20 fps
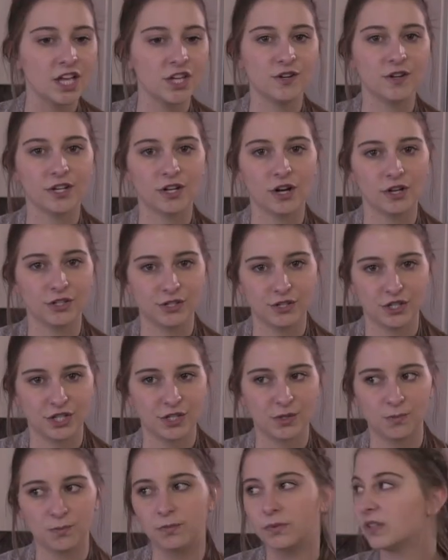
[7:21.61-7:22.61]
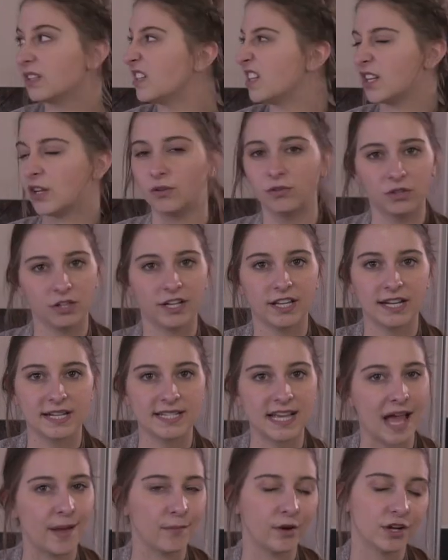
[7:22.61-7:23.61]
You can also just you know, look at a
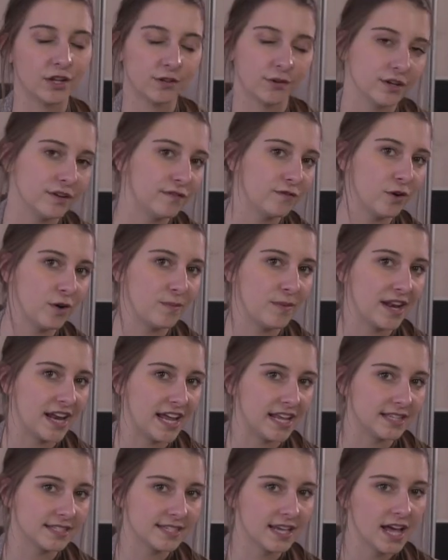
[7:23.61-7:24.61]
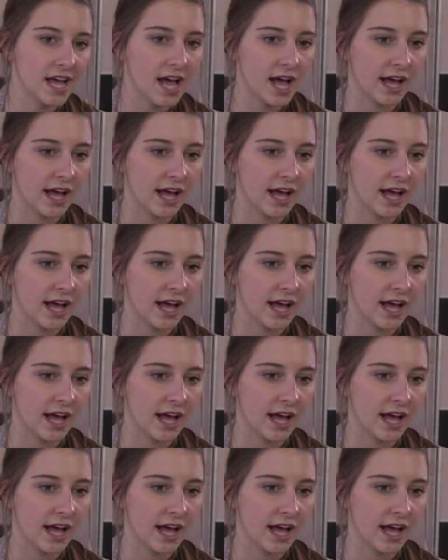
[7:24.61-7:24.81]
timer, three to four minutes.